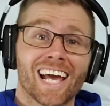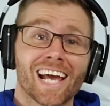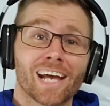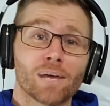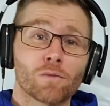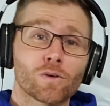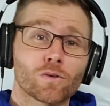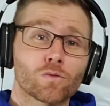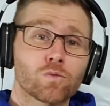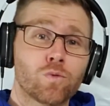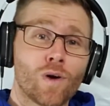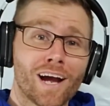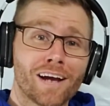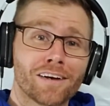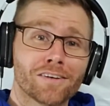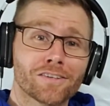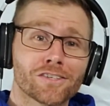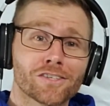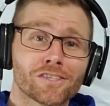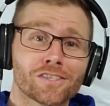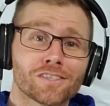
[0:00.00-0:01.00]
And with
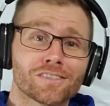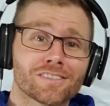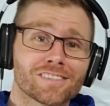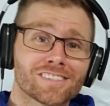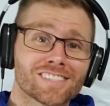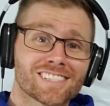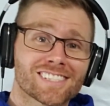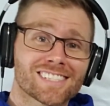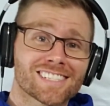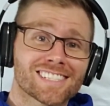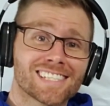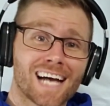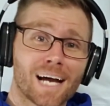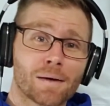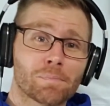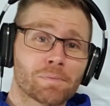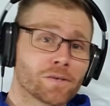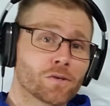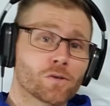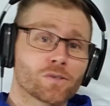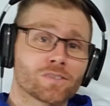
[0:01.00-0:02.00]
Wilder
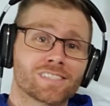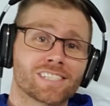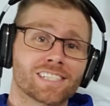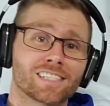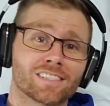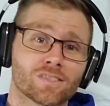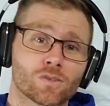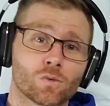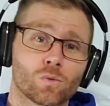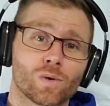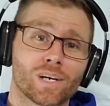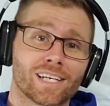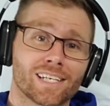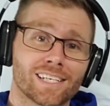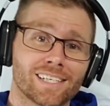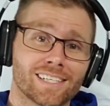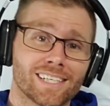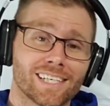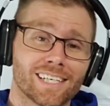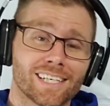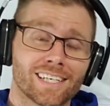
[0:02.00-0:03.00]
stopping Ortiz the way
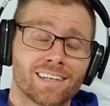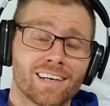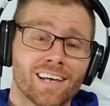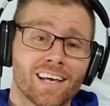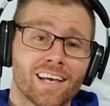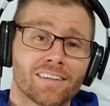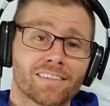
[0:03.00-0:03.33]
he did,